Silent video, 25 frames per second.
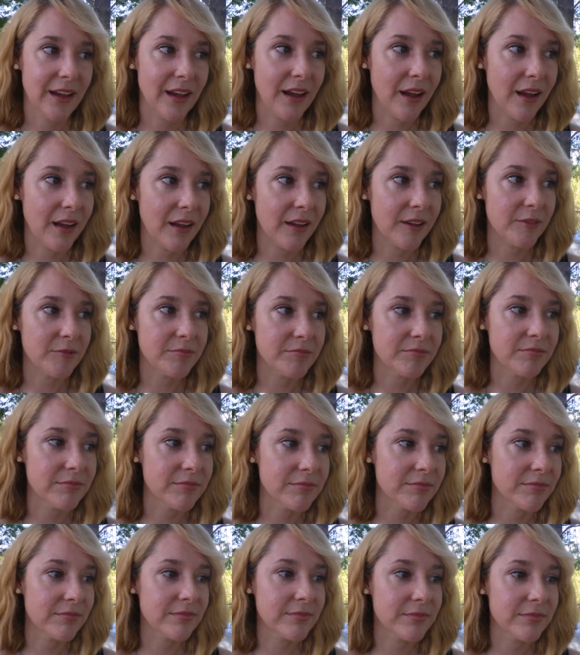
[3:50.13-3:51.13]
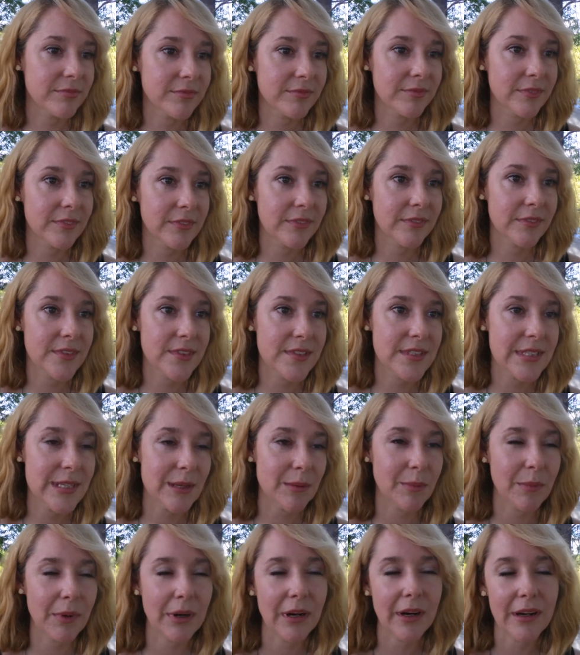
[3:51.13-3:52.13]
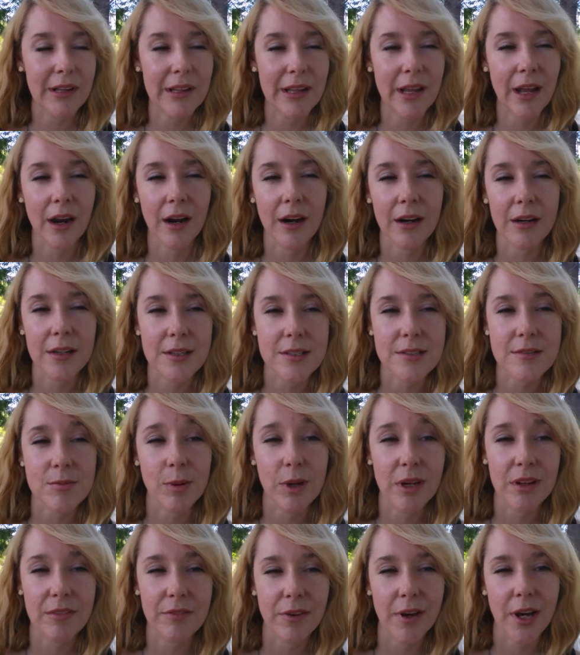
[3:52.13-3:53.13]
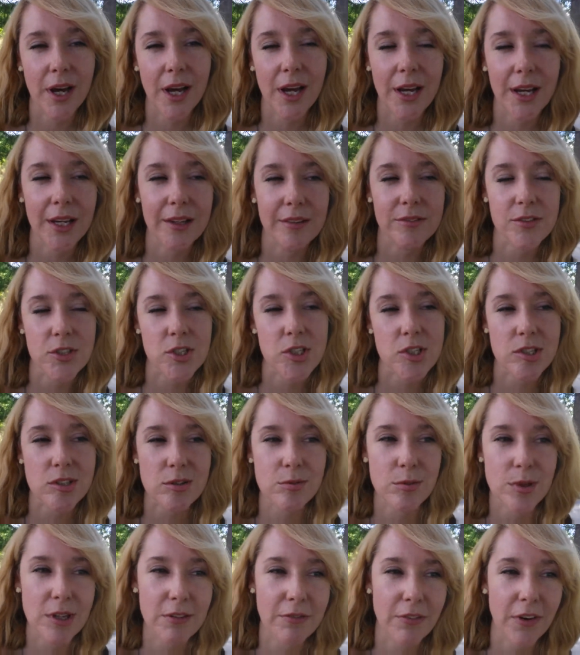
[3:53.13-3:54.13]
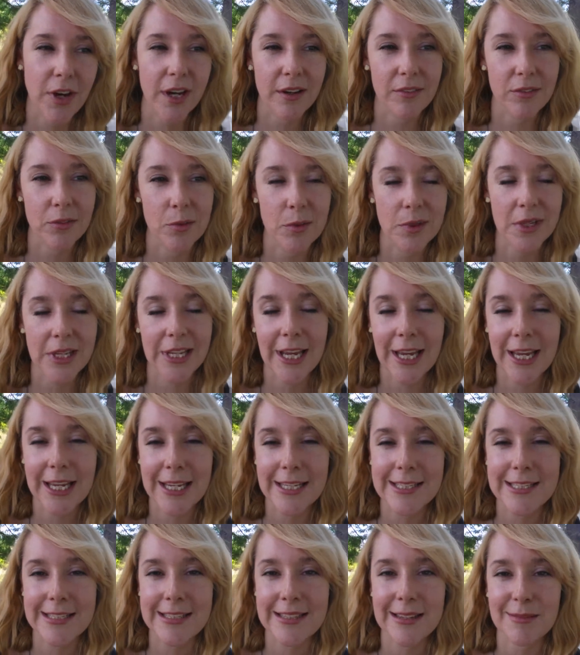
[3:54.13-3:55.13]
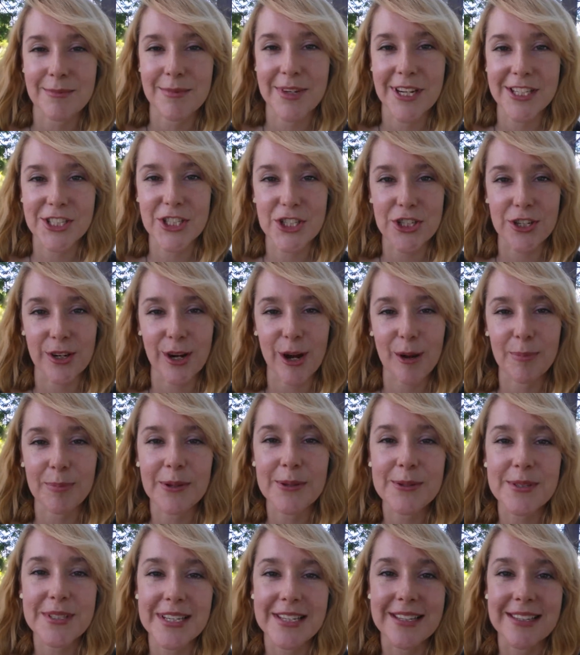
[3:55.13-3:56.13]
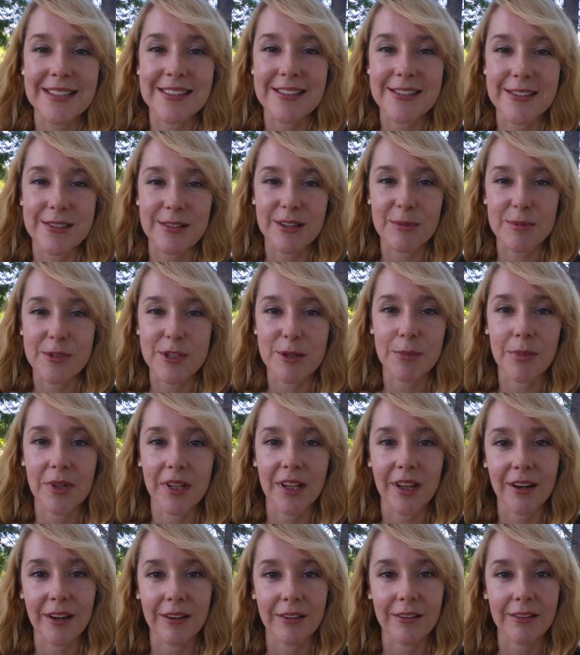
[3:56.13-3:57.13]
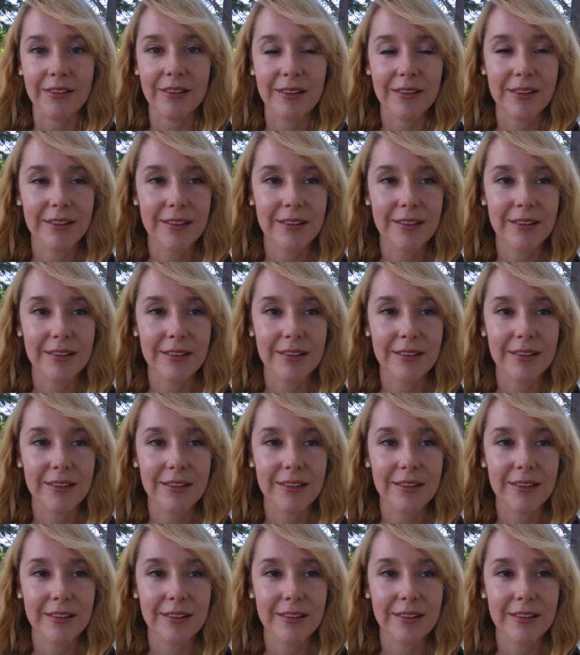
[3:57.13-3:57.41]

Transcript: Um, somewhere in there, twenty-five, verses twenty-five, twenty-eight. I'm not sure. I'll post it in the description below.